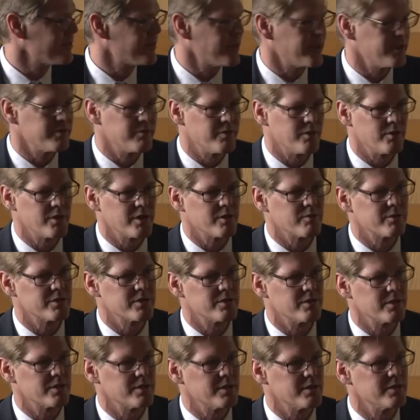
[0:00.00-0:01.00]
felon voting
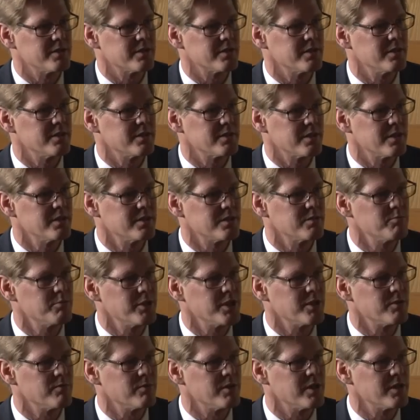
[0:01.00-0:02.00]
restrictions is, is a
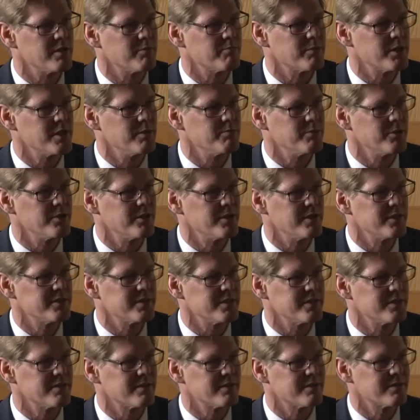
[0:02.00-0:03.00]
big one. People, as
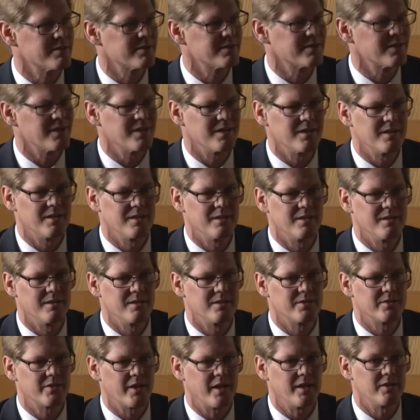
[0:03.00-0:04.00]
I say in, in
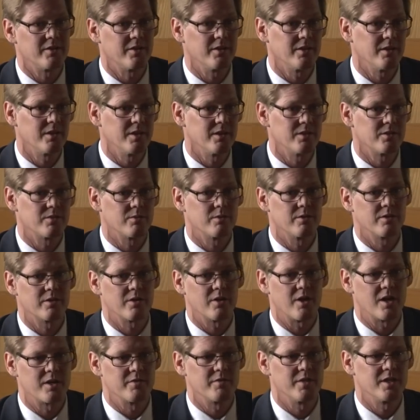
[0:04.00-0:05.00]
the States at least, would
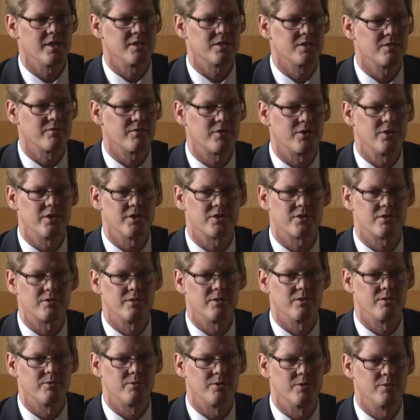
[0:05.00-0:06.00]
thought of it as the furniture
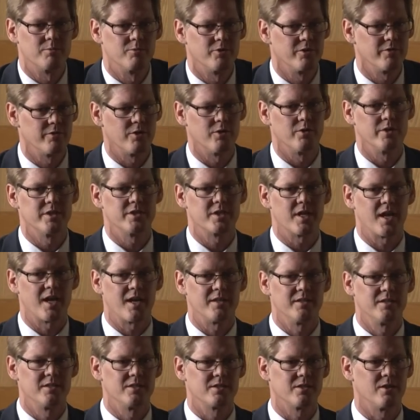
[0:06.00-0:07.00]
in the room. We've always
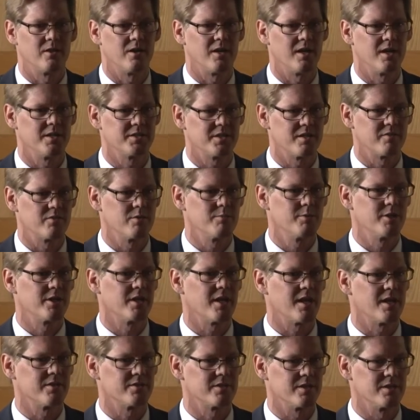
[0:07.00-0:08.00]
had these laws, everybody
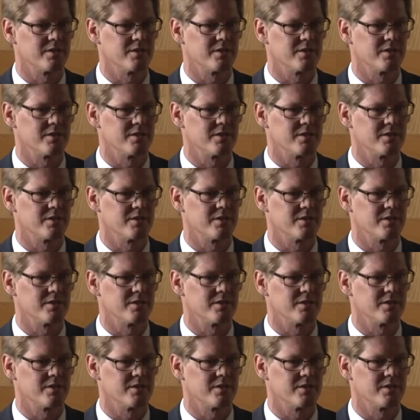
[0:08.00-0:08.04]
has